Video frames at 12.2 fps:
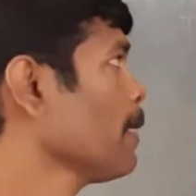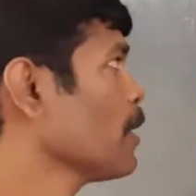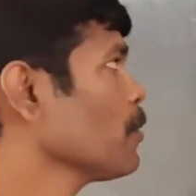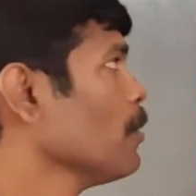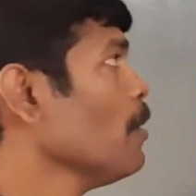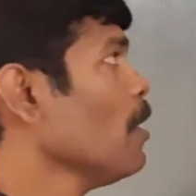
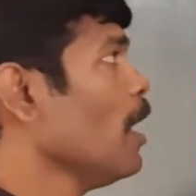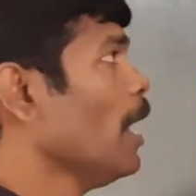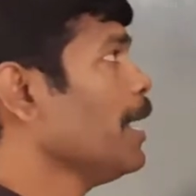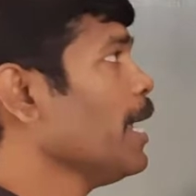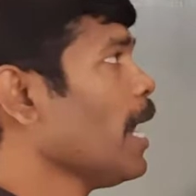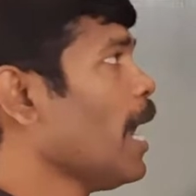So
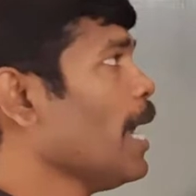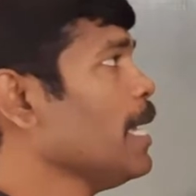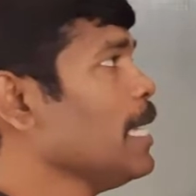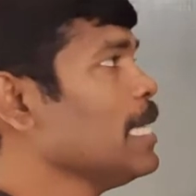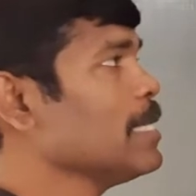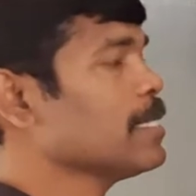here I
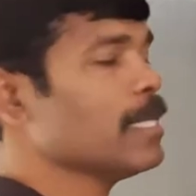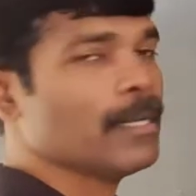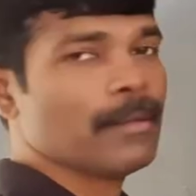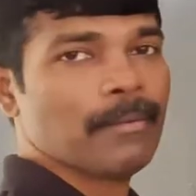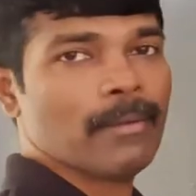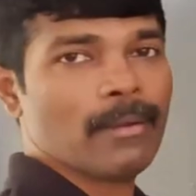is
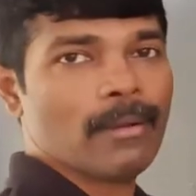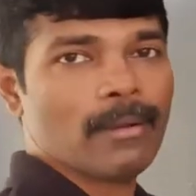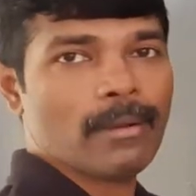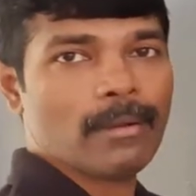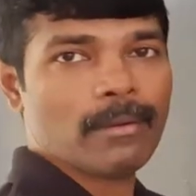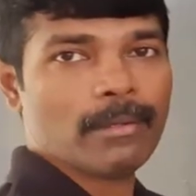the
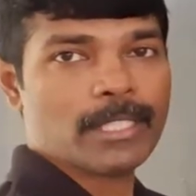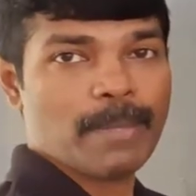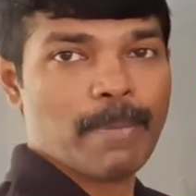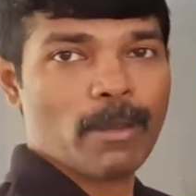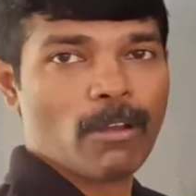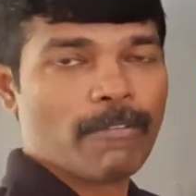
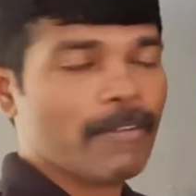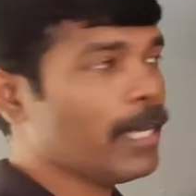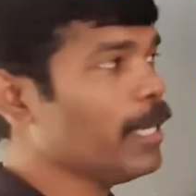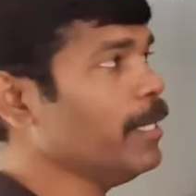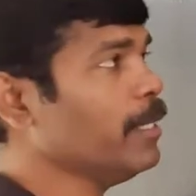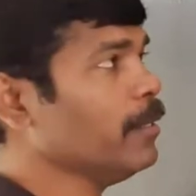symbol of
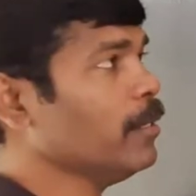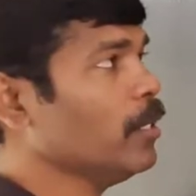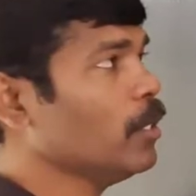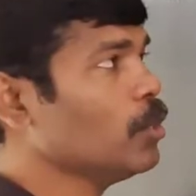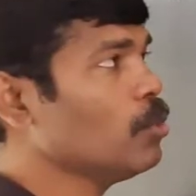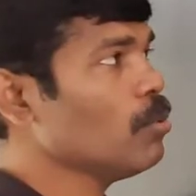current,
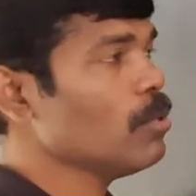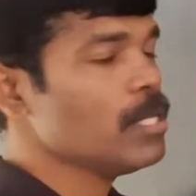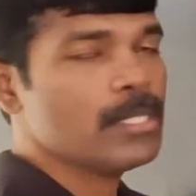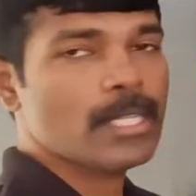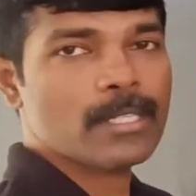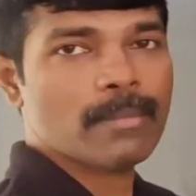Q
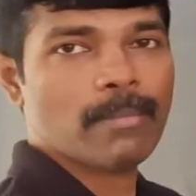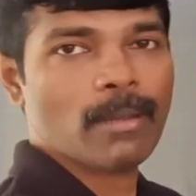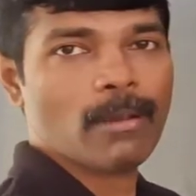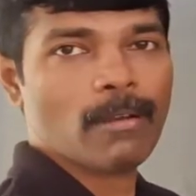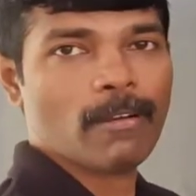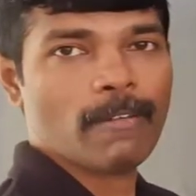is the
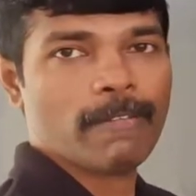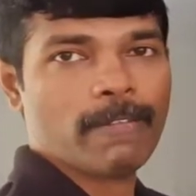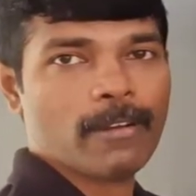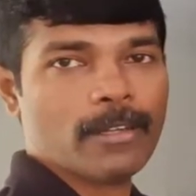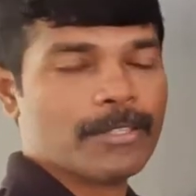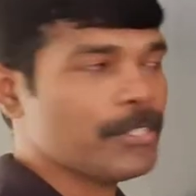symbol
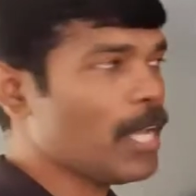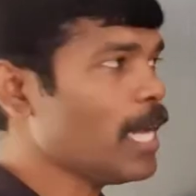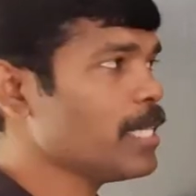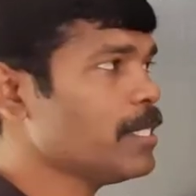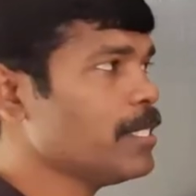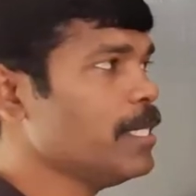of charge,